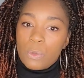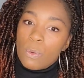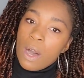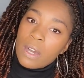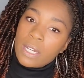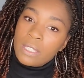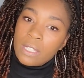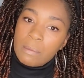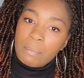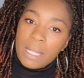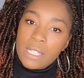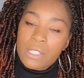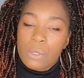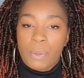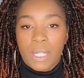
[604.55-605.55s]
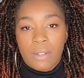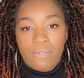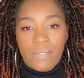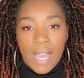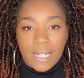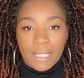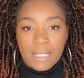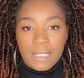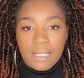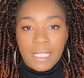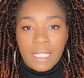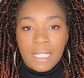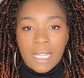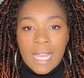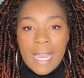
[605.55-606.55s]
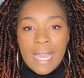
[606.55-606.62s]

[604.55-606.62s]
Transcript: walking them in so we can find a seat.